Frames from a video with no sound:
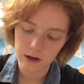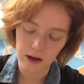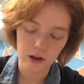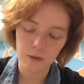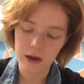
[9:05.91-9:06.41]

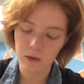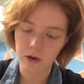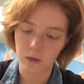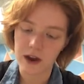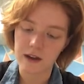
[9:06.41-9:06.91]
And you might want
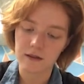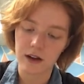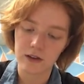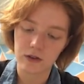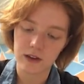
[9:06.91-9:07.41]
to wait
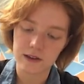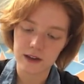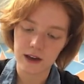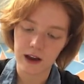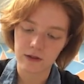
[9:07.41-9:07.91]
and do the
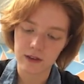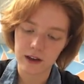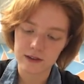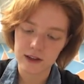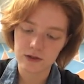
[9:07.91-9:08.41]
inside after the
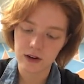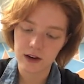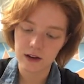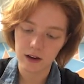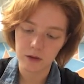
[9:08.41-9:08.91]
outside's
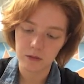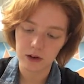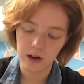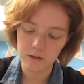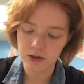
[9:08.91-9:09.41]
dry,
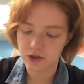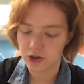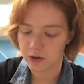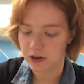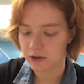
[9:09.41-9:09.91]
but I'm just
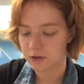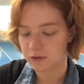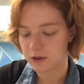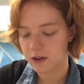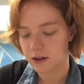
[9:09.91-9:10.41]
showing you.
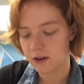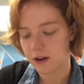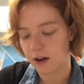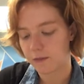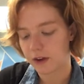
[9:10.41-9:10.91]

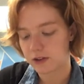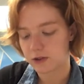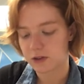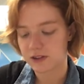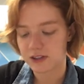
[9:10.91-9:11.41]
I'm not
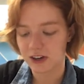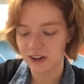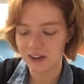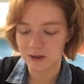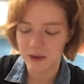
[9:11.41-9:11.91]
too
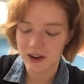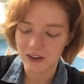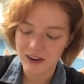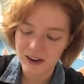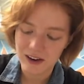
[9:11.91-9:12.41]
concerned
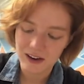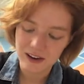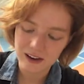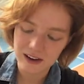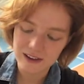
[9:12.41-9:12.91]
about
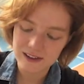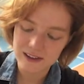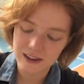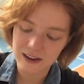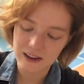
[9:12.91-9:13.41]
it
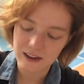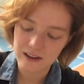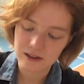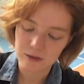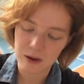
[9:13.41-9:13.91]
sticking
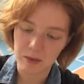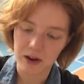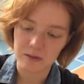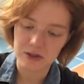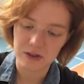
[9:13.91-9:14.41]
to my
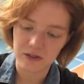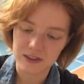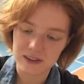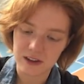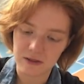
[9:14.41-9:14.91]
bottom
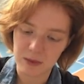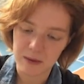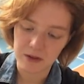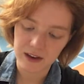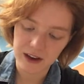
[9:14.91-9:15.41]
surface of
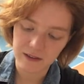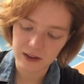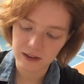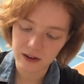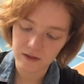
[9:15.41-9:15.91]
paper that I have
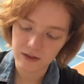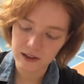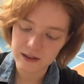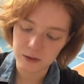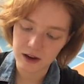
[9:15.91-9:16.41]
down there.
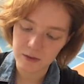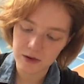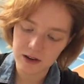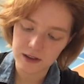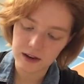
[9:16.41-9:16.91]
That's why I
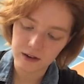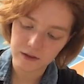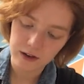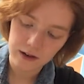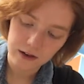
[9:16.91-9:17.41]
put it there.
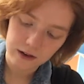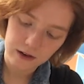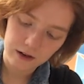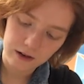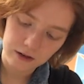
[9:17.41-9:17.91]

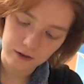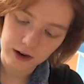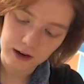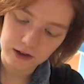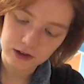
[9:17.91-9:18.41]

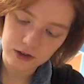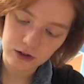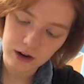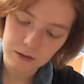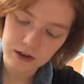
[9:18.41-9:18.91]
Alright, and just
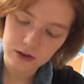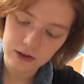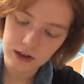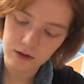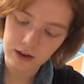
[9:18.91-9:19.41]
try and make sure
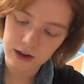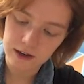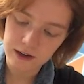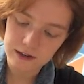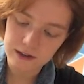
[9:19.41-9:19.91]
that you get it
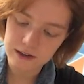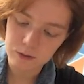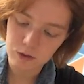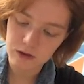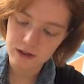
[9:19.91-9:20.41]
nice and
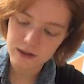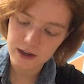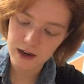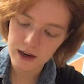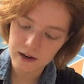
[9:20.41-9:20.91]
smooth
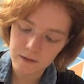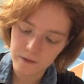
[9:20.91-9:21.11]
inside